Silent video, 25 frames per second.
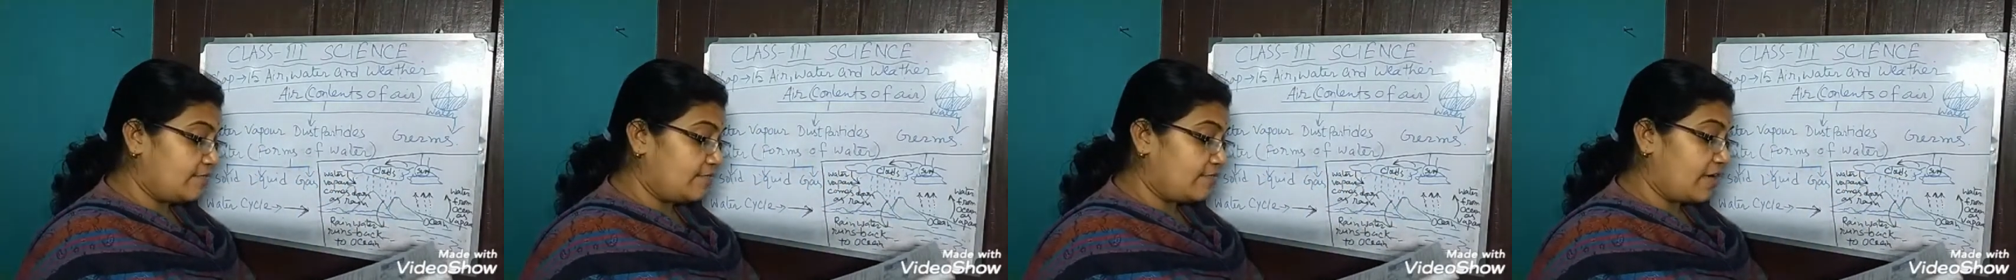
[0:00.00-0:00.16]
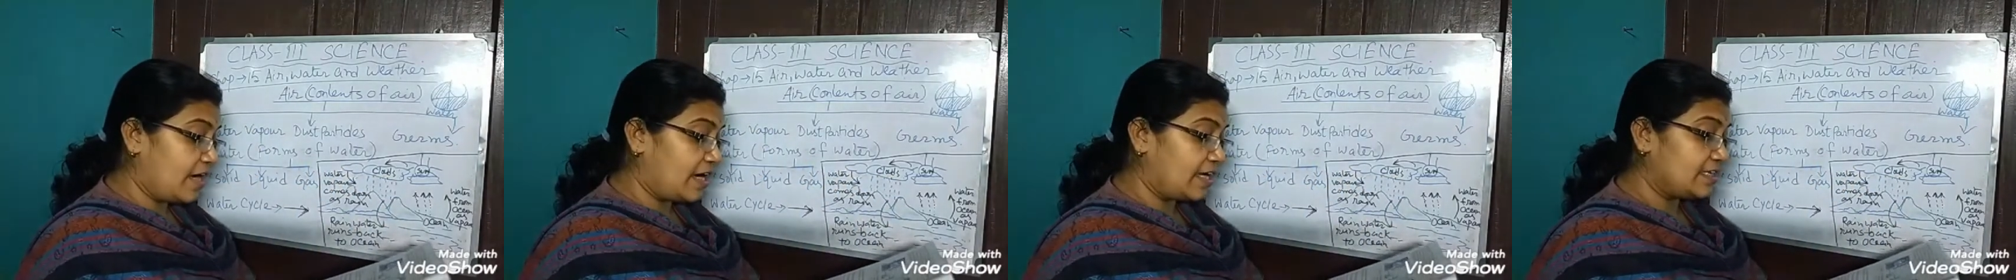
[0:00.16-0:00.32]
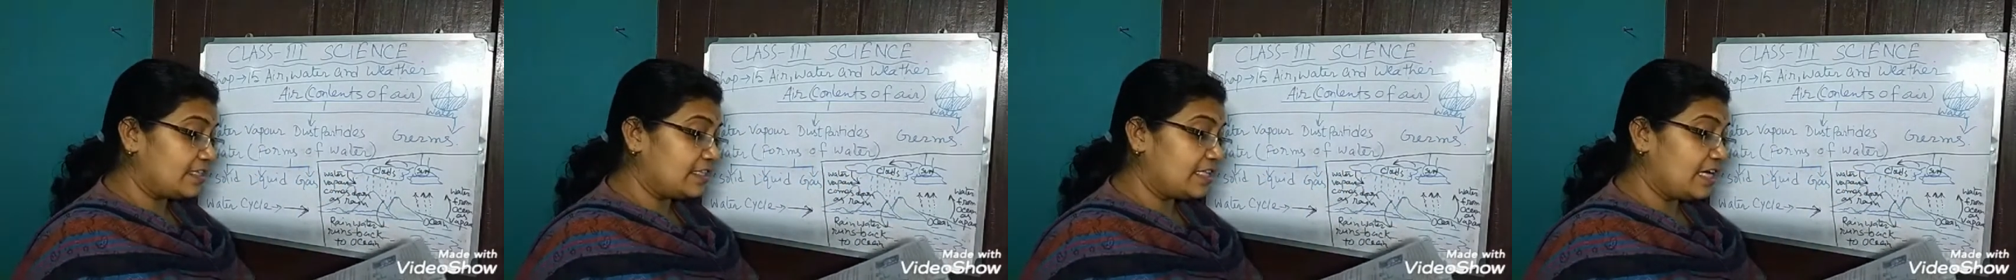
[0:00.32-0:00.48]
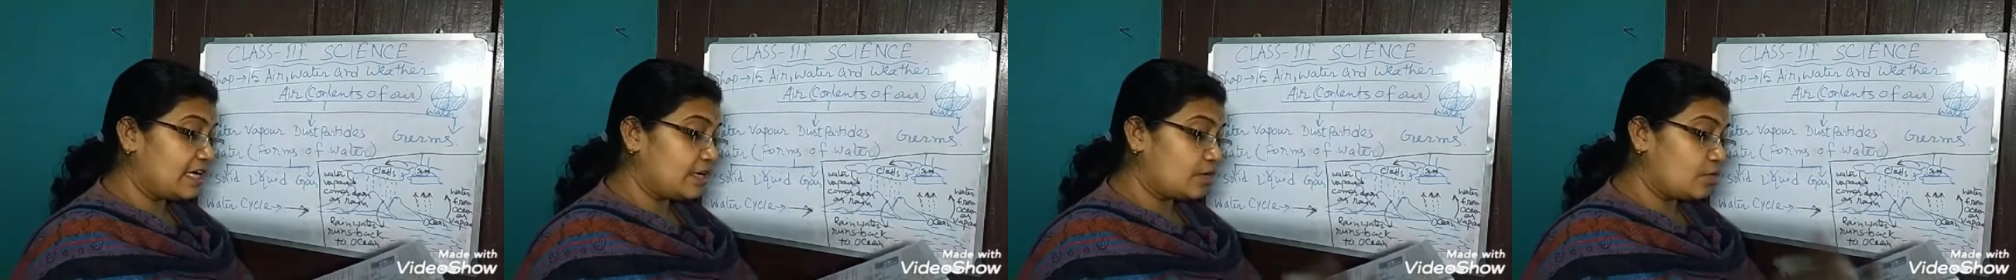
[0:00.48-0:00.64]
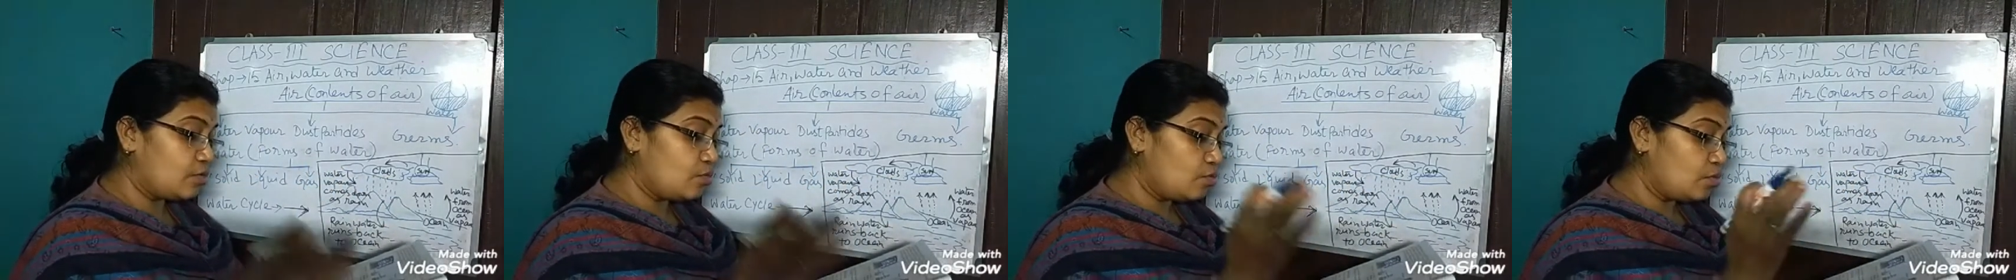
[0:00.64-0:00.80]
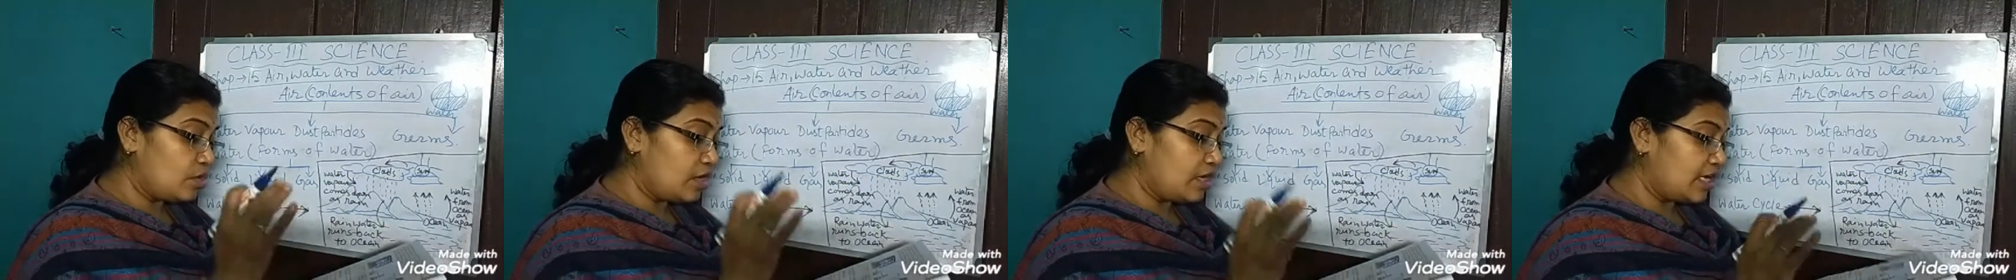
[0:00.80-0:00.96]
further
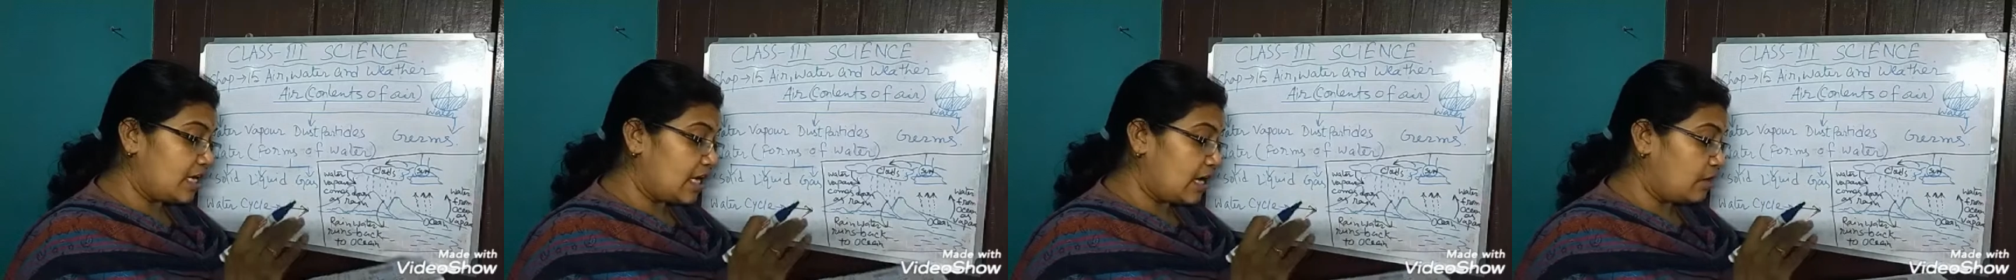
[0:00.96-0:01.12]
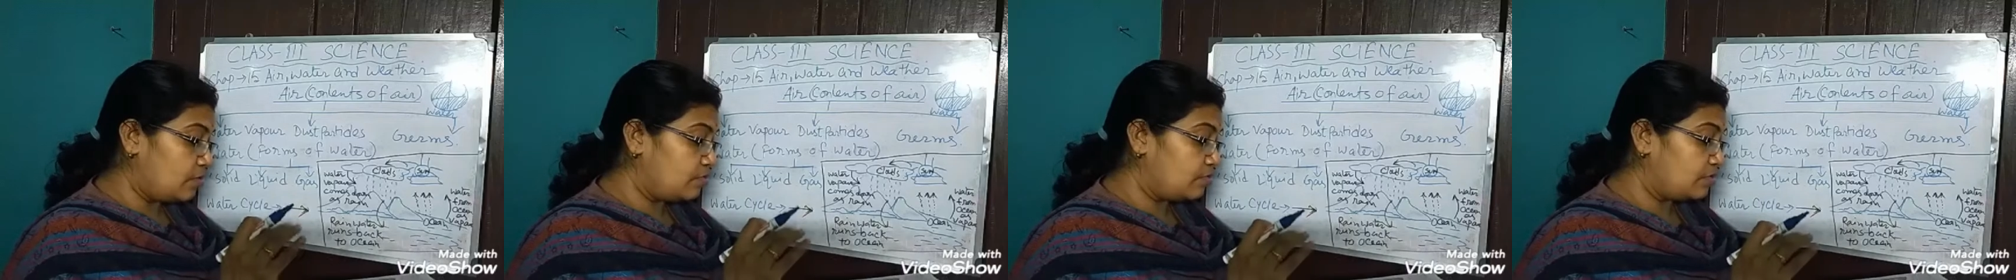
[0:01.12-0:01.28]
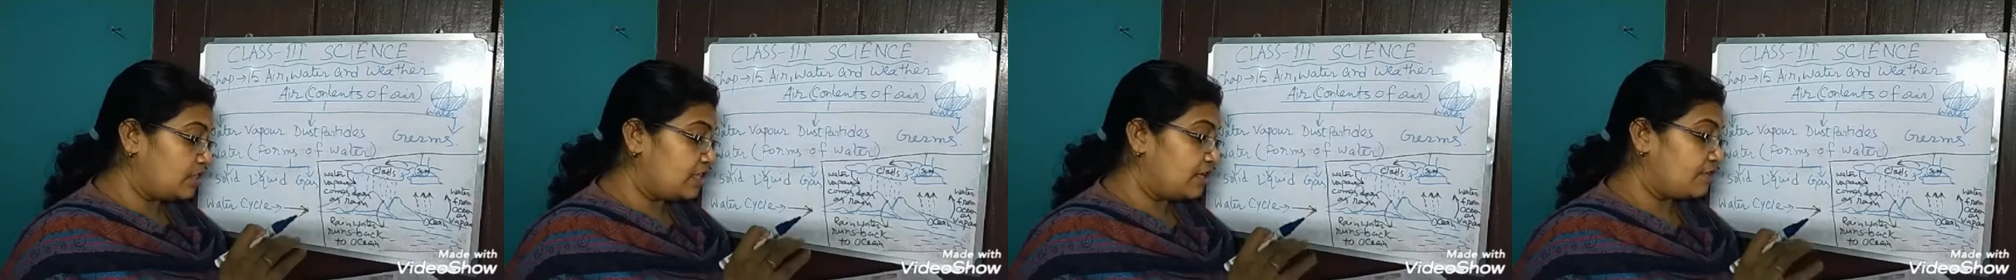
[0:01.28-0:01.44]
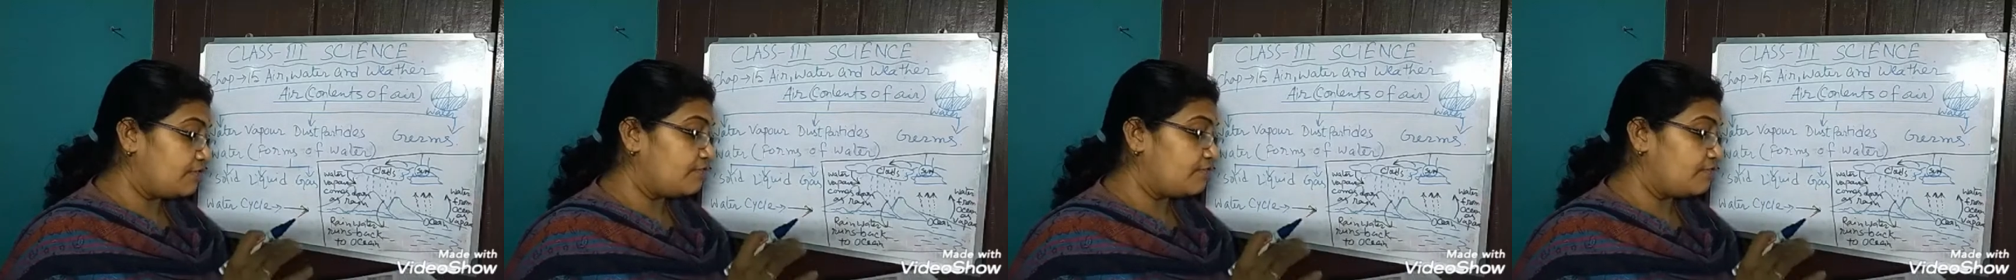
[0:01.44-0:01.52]
cool down,